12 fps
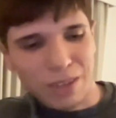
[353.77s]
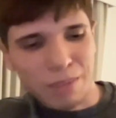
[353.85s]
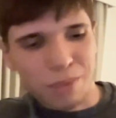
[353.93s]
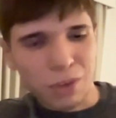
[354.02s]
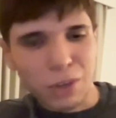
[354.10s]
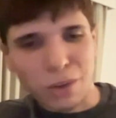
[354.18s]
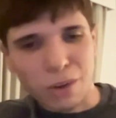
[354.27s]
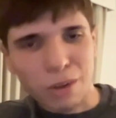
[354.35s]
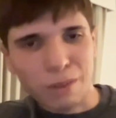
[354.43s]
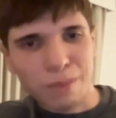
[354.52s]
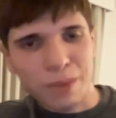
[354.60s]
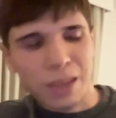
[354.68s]

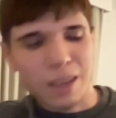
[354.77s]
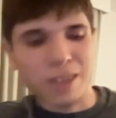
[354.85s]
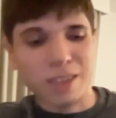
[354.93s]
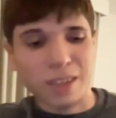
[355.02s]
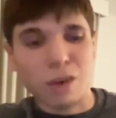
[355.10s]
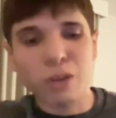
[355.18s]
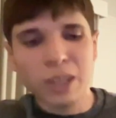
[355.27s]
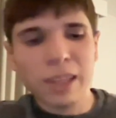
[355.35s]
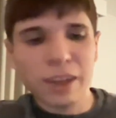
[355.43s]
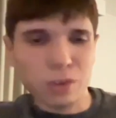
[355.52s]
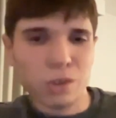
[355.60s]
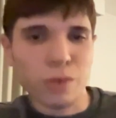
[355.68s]
protocol. It's the only
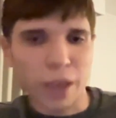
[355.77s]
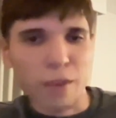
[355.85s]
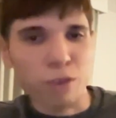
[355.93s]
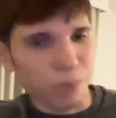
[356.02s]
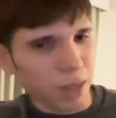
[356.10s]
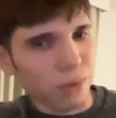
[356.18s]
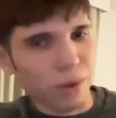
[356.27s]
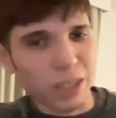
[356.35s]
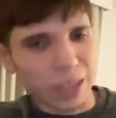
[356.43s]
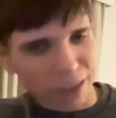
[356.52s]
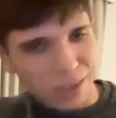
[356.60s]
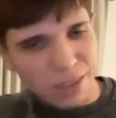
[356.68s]
layer 2 we have on
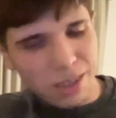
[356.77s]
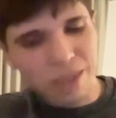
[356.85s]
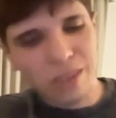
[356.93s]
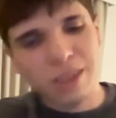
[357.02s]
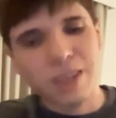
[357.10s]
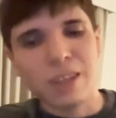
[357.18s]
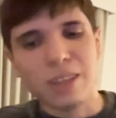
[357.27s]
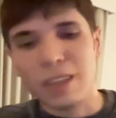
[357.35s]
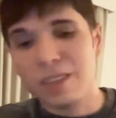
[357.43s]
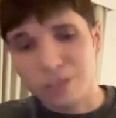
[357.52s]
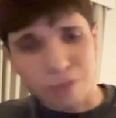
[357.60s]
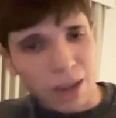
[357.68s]
Bitcoin. Yes,
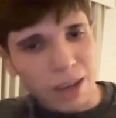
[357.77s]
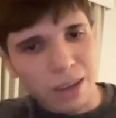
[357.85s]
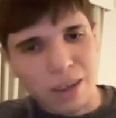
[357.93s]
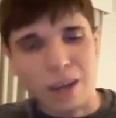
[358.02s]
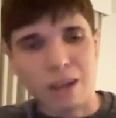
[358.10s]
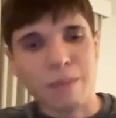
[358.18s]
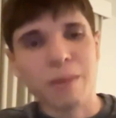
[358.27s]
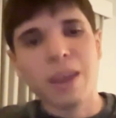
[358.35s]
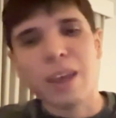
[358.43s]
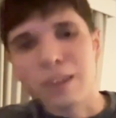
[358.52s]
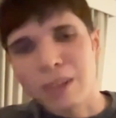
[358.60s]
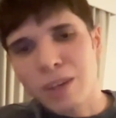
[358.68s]
it's great.
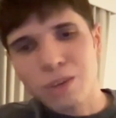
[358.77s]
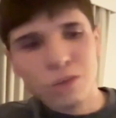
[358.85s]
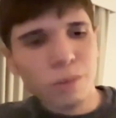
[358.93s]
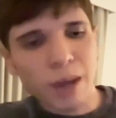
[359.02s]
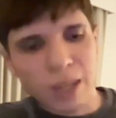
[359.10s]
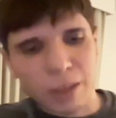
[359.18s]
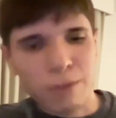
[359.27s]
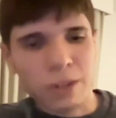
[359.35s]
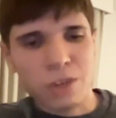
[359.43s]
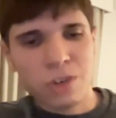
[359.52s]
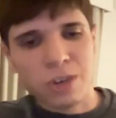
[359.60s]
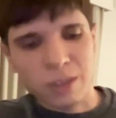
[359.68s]
And layer 2 by
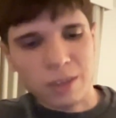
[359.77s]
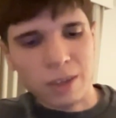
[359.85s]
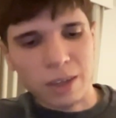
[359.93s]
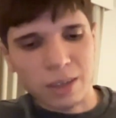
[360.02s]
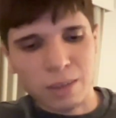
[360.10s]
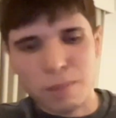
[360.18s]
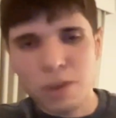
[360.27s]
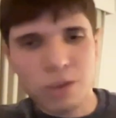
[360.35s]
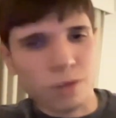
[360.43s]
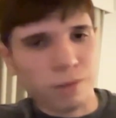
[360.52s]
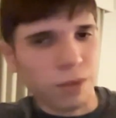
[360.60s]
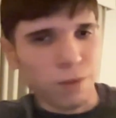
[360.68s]
definition is like it's a
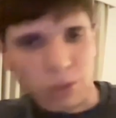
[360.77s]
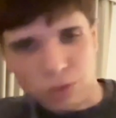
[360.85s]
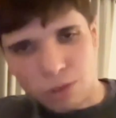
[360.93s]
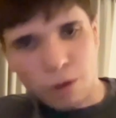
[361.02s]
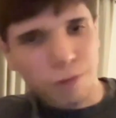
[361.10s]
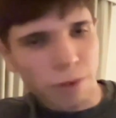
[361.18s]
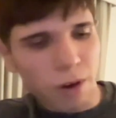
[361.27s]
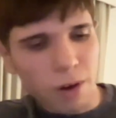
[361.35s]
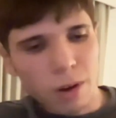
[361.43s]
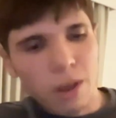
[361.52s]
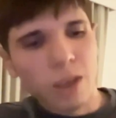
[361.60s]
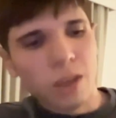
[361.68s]
piece of different
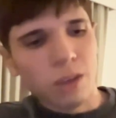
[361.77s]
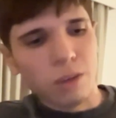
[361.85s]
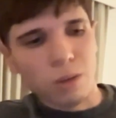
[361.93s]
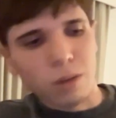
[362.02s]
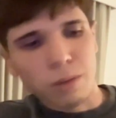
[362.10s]
software. You